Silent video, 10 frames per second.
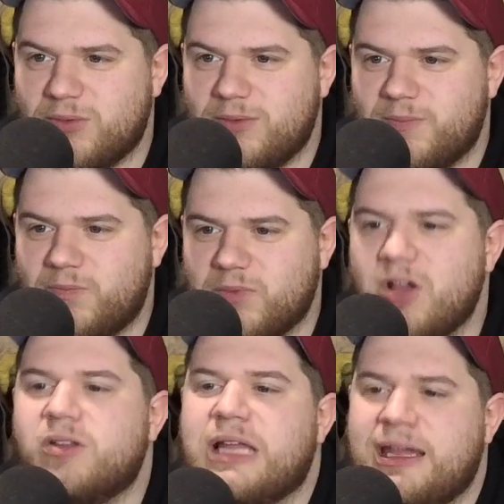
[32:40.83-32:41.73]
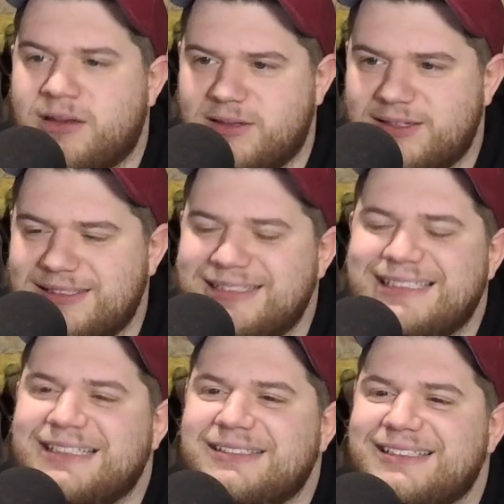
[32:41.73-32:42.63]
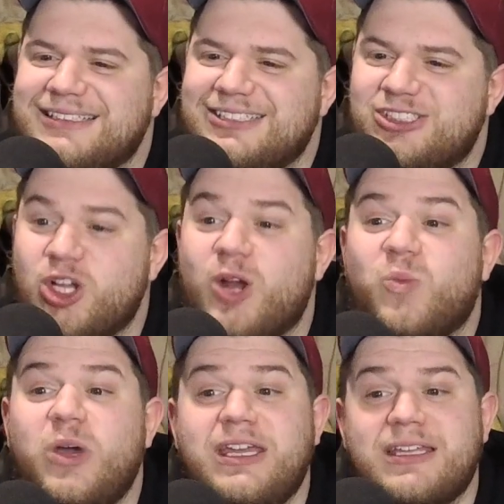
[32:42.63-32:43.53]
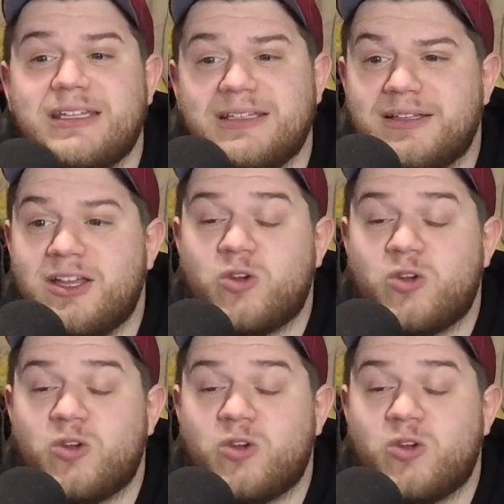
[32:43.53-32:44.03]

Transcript: Let us check. Oh, Aladdin. Oh, Aladdin, of course. John, John Wick 3. Wick.